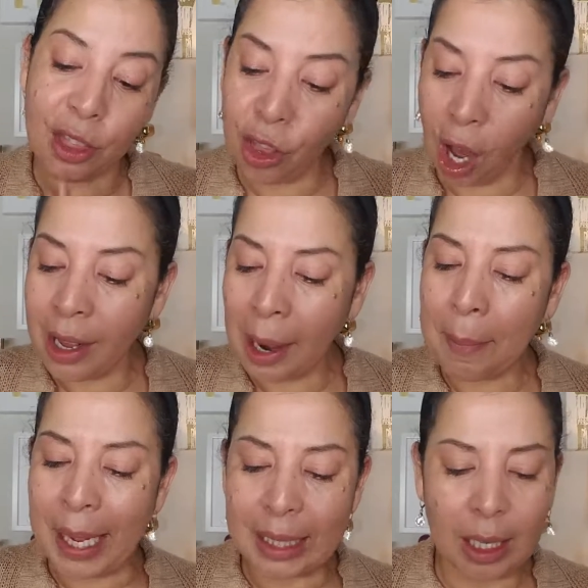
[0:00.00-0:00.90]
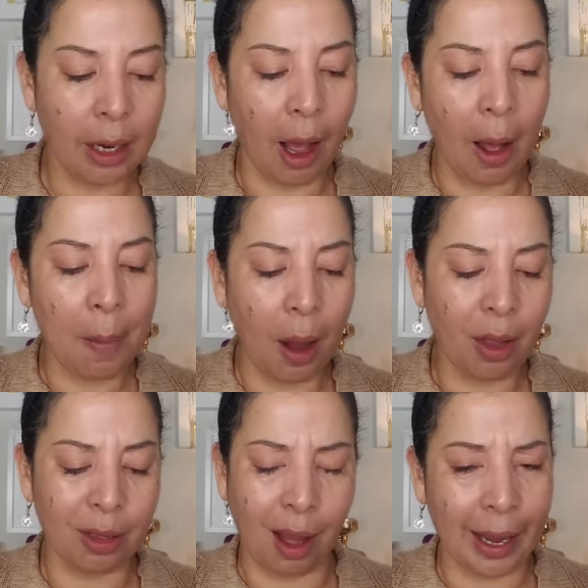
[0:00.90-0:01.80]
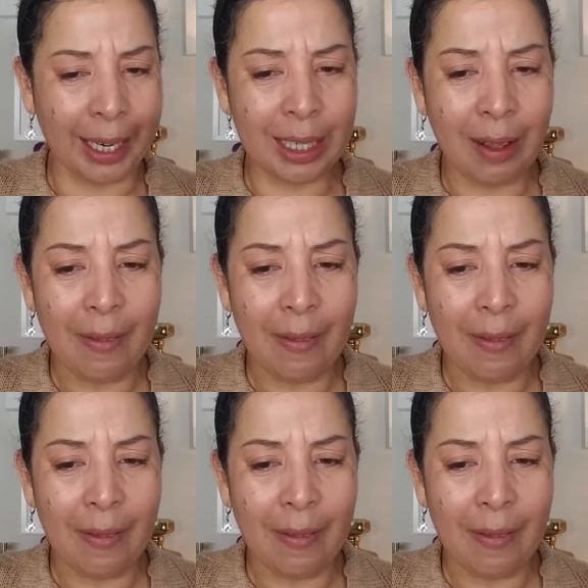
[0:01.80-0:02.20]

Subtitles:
thought I picked it up online.